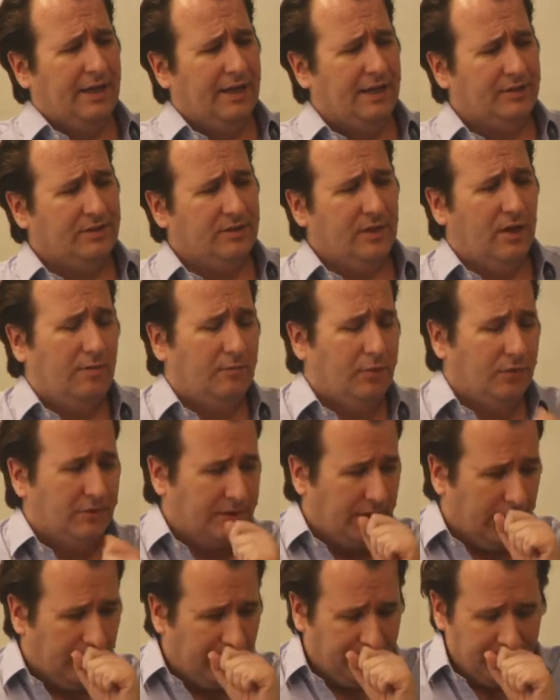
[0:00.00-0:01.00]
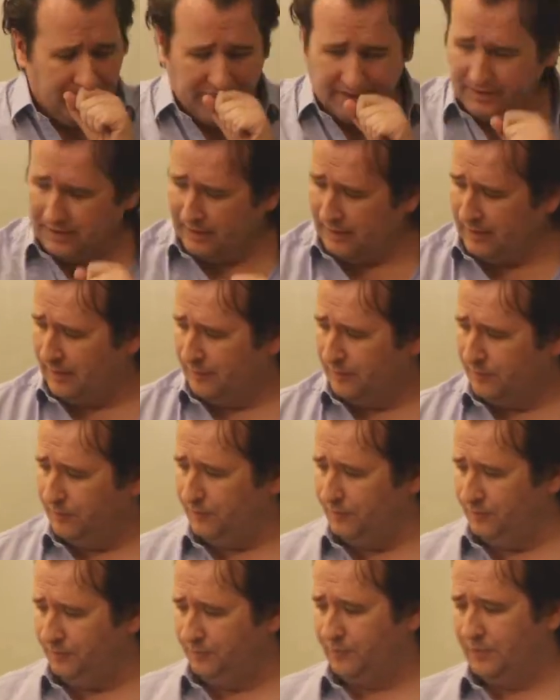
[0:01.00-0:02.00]
examples of this,
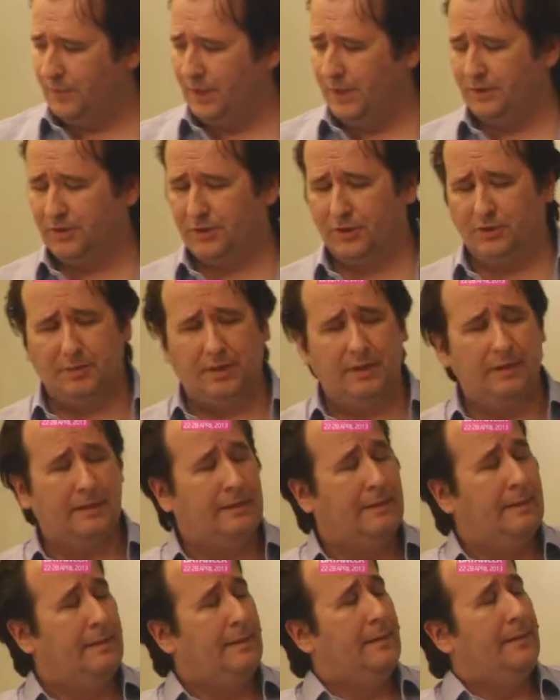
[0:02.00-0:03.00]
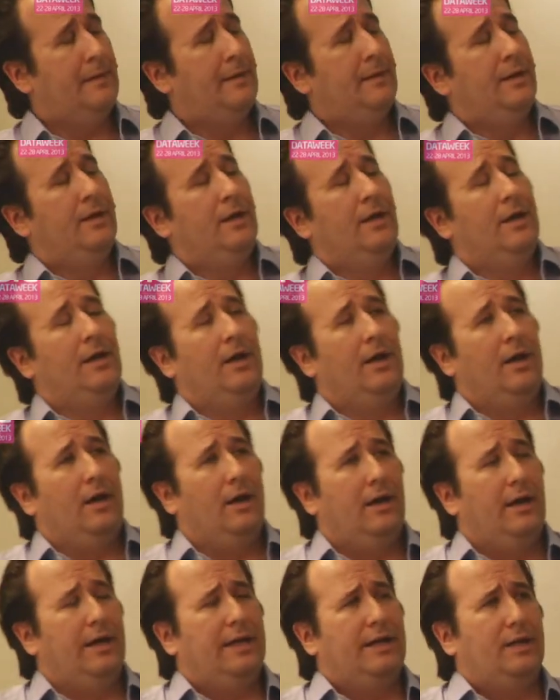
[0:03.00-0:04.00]
excuse me,
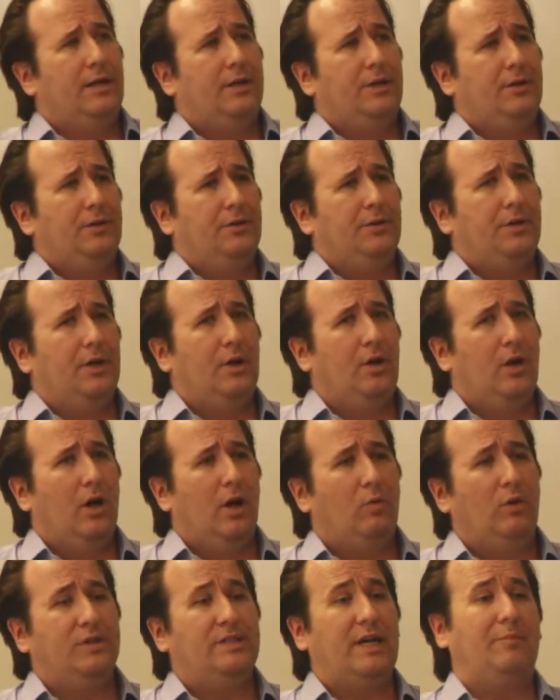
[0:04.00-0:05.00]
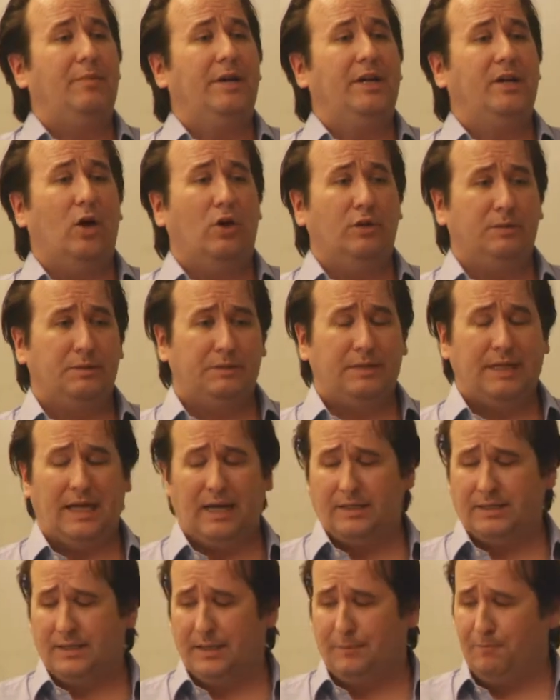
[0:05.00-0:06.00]
include what's happening in
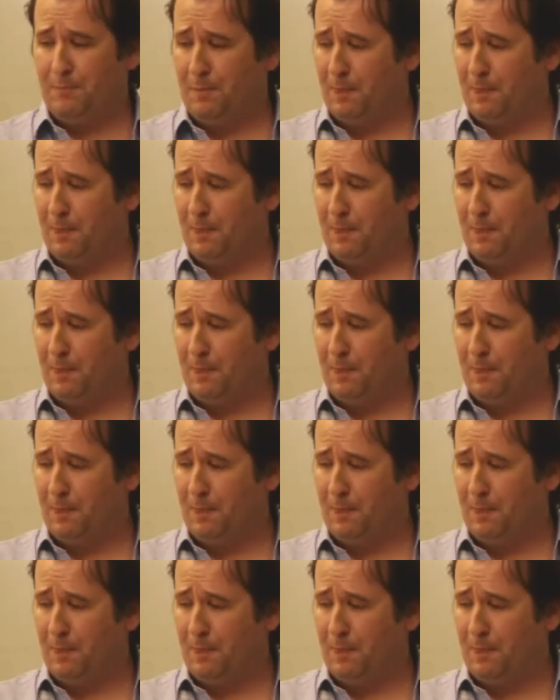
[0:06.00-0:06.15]
hospitality.